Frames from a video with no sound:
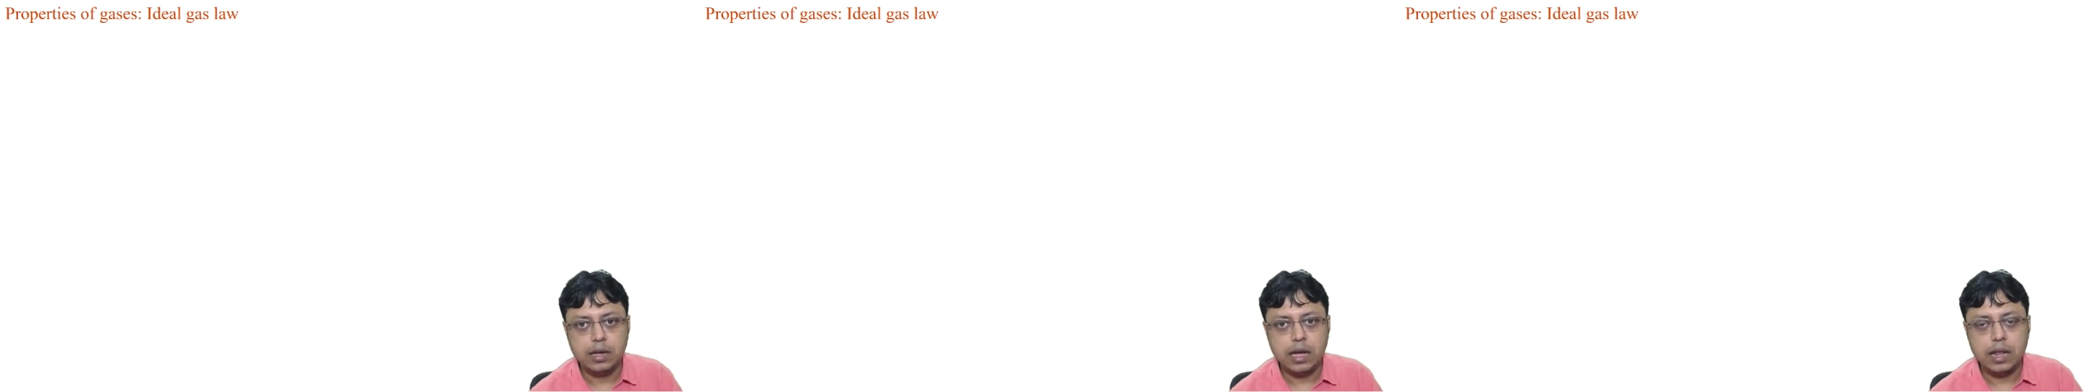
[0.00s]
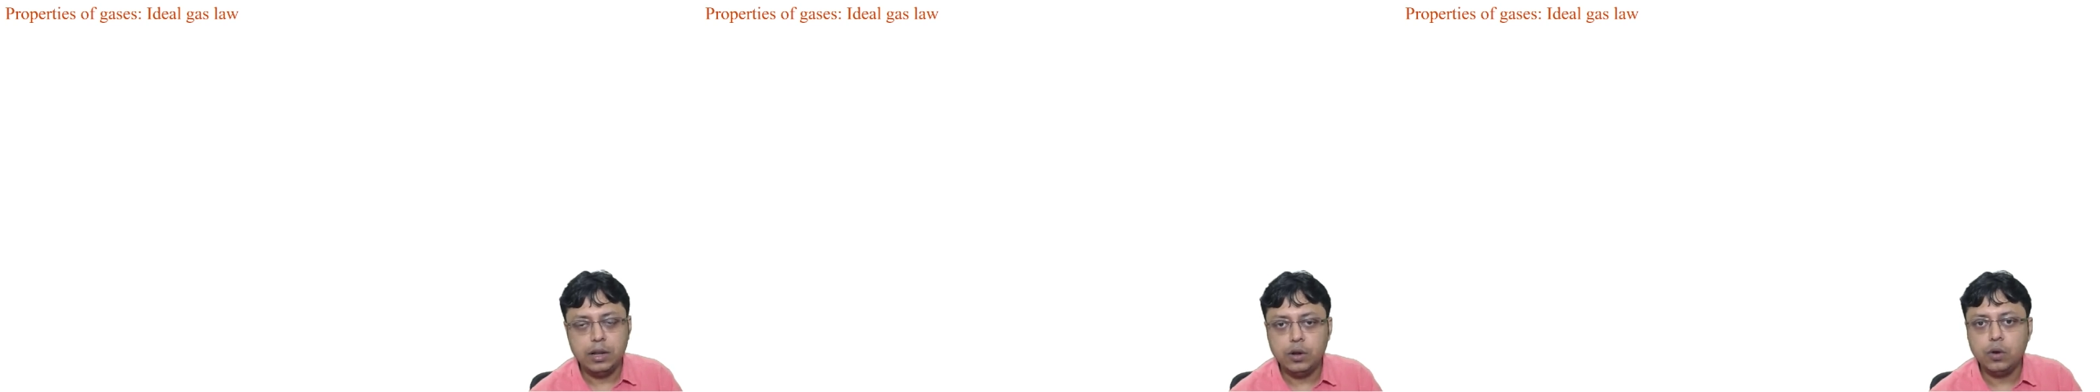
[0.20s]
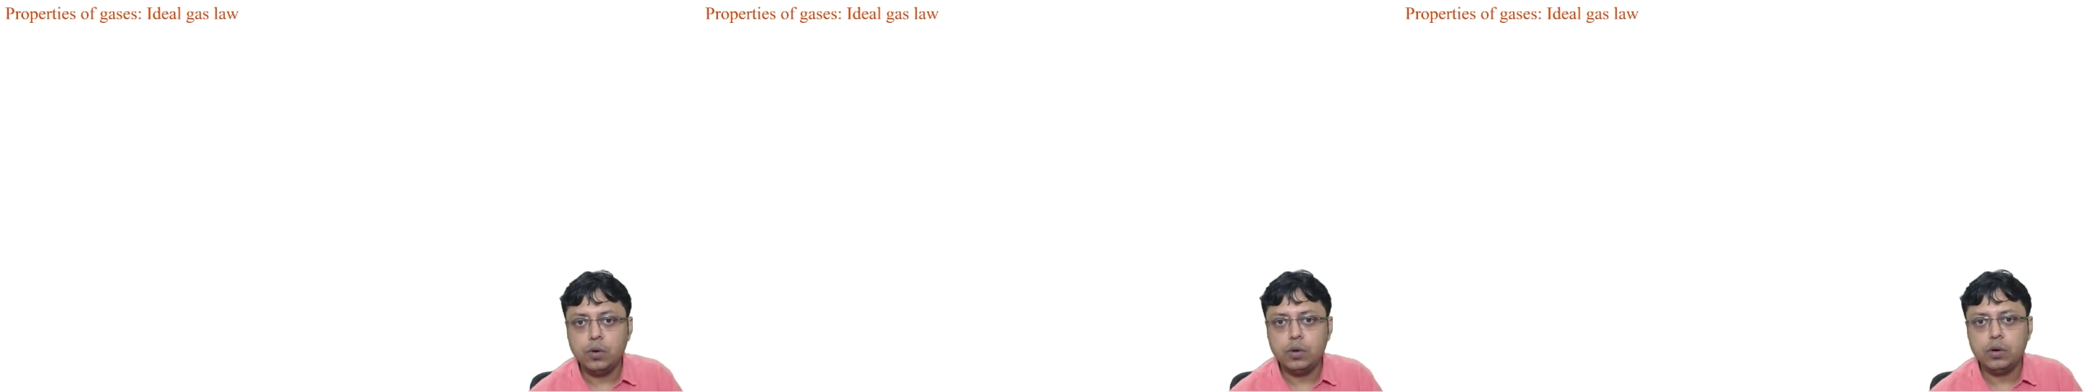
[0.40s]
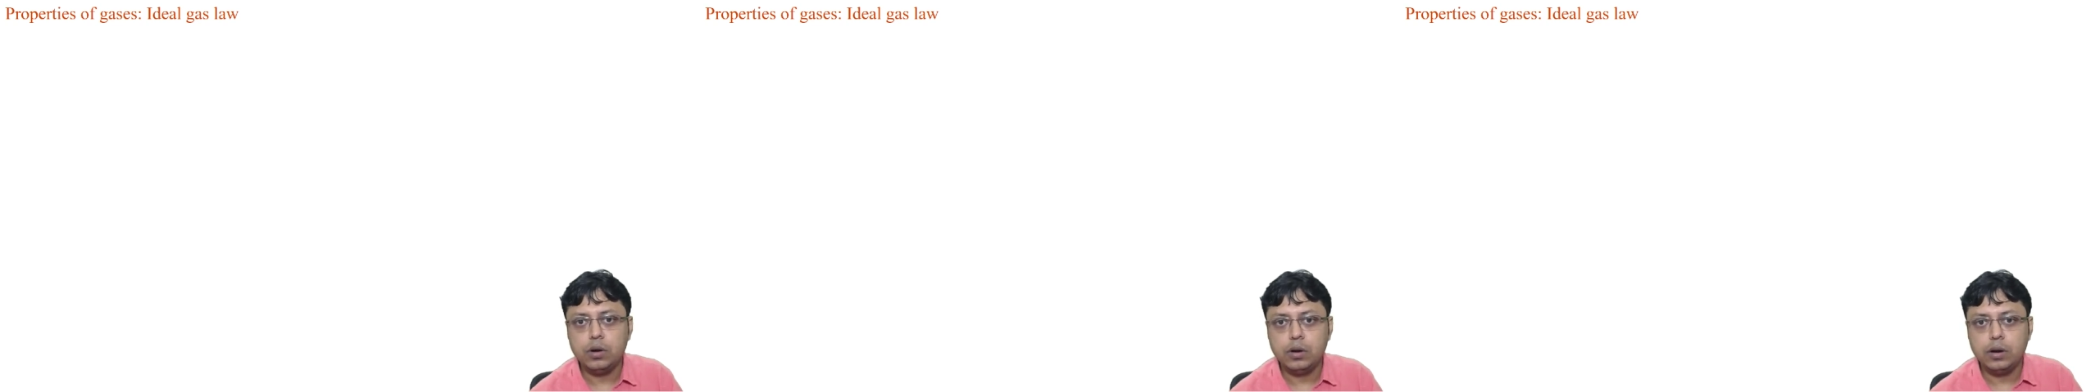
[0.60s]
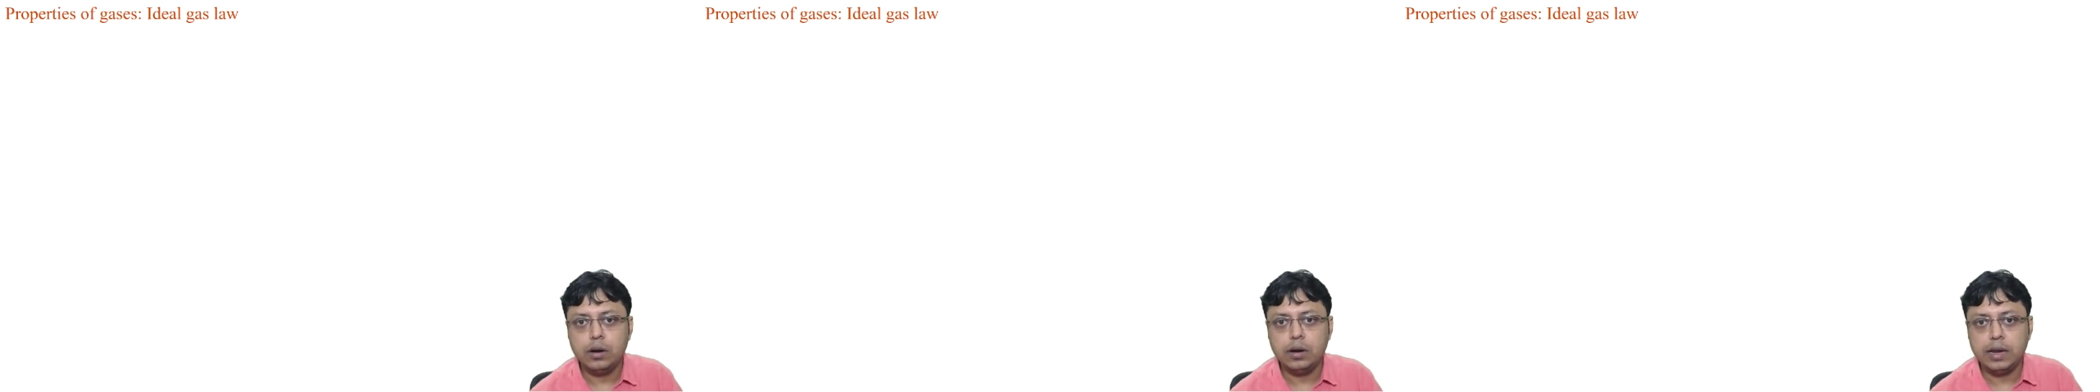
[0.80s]
and
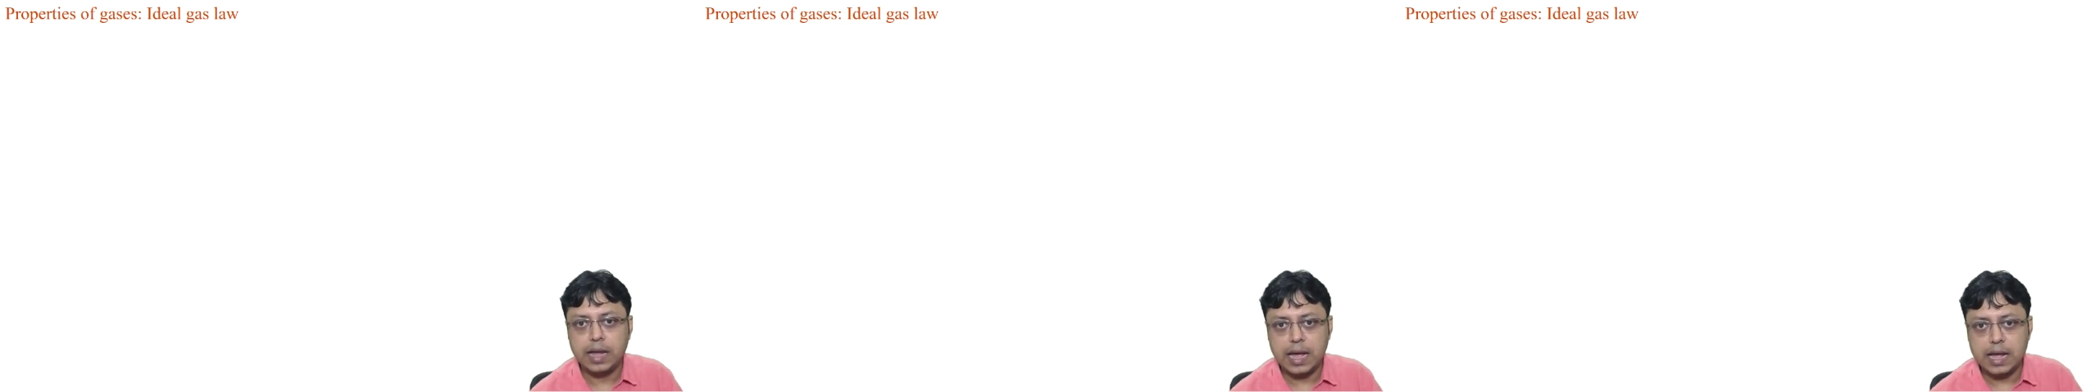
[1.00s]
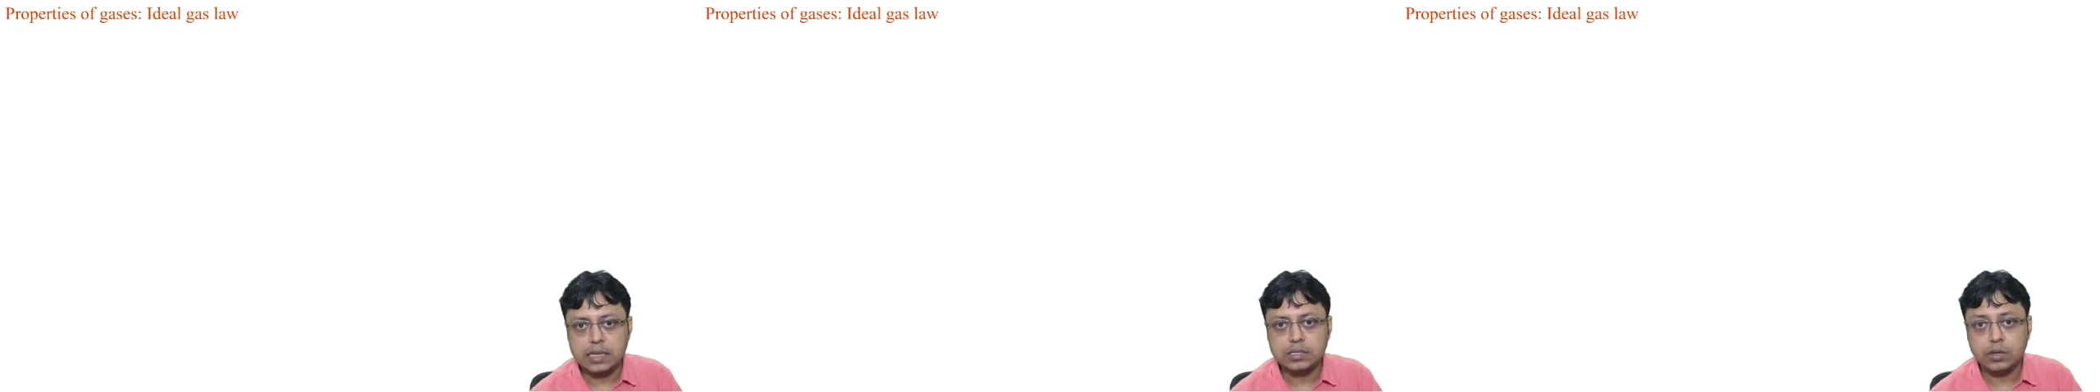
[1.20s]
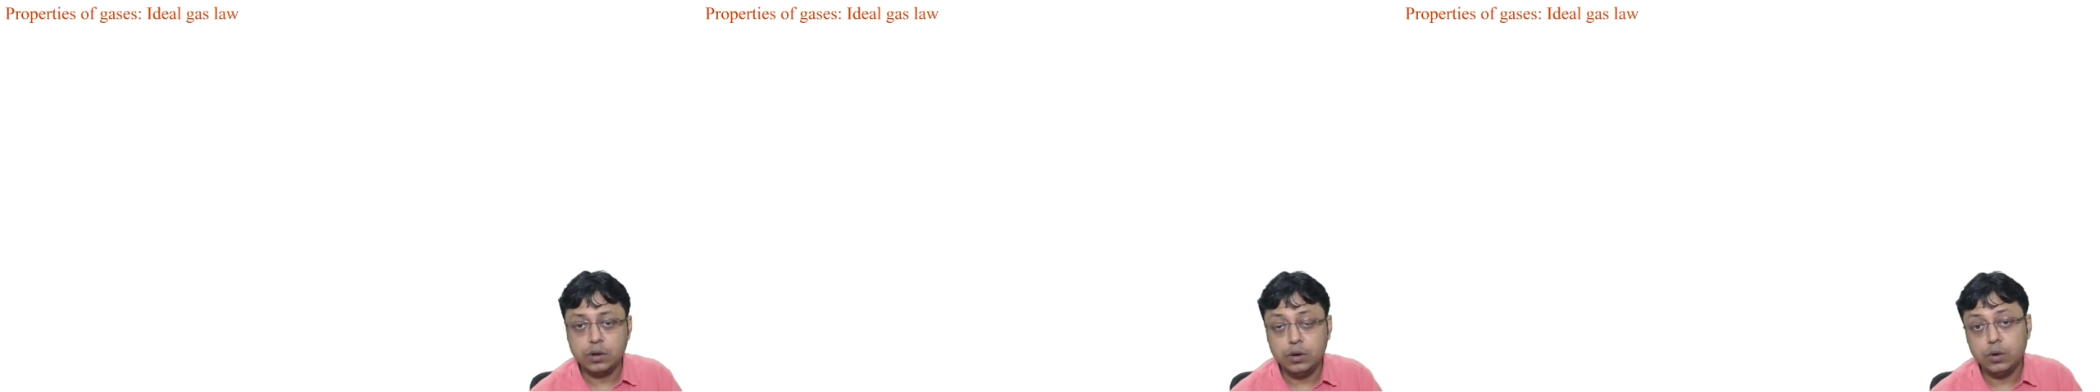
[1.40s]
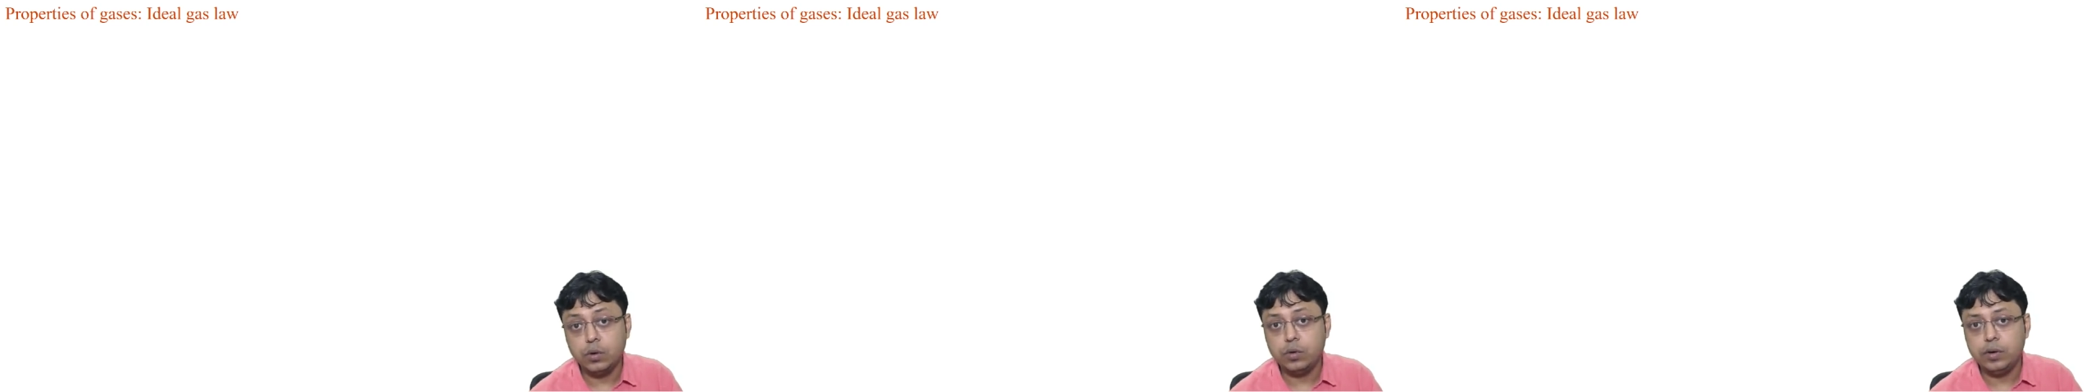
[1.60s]
no gas or no